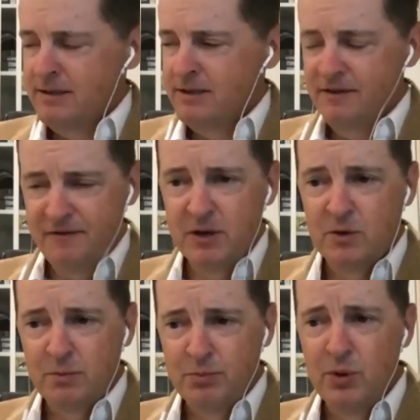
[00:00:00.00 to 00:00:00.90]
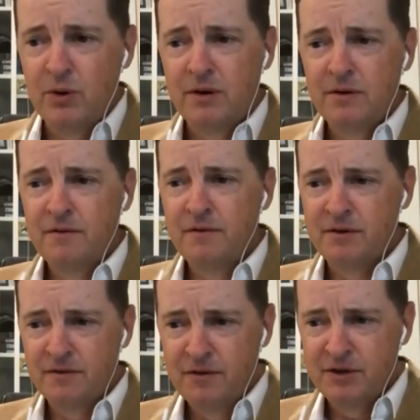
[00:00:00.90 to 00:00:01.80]
difficult book
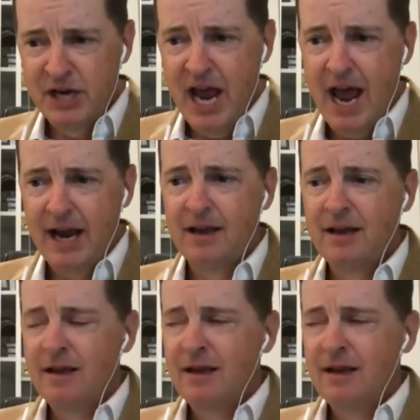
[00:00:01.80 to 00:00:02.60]
for Jack.